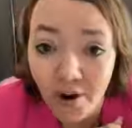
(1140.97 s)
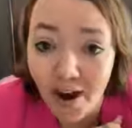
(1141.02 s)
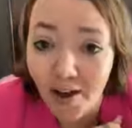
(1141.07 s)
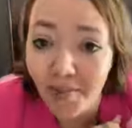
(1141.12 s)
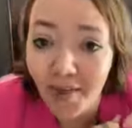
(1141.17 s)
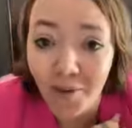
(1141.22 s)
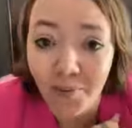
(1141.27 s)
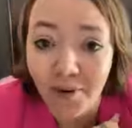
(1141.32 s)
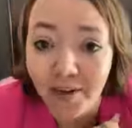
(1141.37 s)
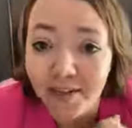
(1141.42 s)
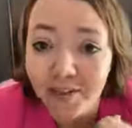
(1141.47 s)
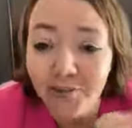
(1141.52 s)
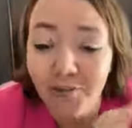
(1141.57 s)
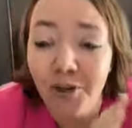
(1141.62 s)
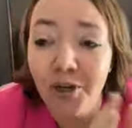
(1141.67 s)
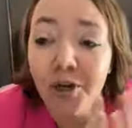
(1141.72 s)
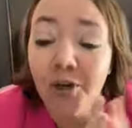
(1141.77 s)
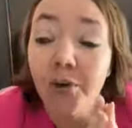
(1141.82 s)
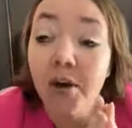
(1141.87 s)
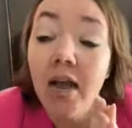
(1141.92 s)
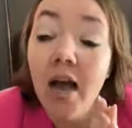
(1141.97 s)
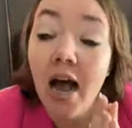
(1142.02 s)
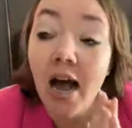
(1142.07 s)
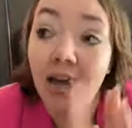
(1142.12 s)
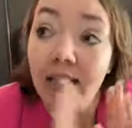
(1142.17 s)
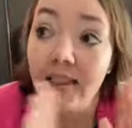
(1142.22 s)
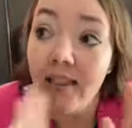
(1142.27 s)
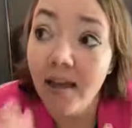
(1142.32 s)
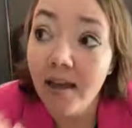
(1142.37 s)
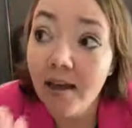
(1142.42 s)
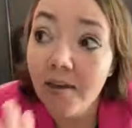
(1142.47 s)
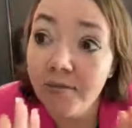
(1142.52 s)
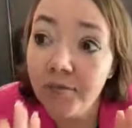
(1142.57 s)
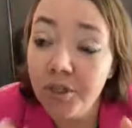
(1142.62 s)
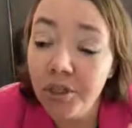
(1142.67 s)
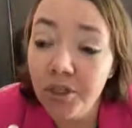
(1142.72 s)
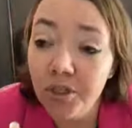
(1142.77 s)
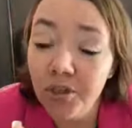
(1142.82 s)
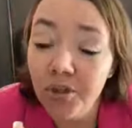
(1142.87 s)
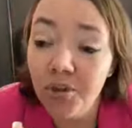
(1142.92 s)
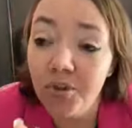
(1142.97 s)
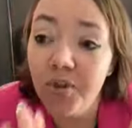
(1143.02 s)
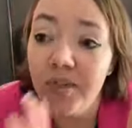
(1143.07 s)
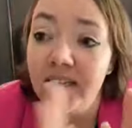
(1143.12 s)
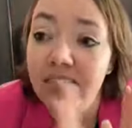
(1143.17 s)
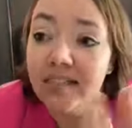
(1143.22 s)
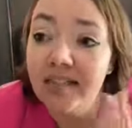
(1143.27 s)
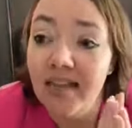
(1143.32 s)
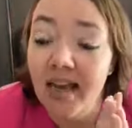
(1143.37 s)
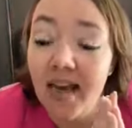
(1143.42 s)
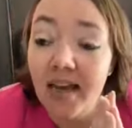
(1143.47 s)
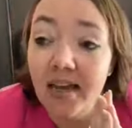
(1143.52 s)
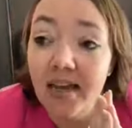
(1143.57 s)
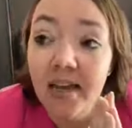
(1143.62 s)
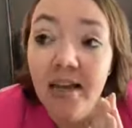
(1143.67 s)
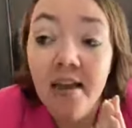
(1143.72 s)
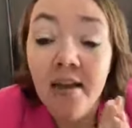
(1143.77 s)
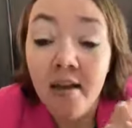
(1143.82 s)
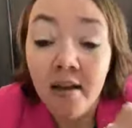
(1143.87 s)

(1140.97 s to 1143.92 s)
how that works for you. I love too is that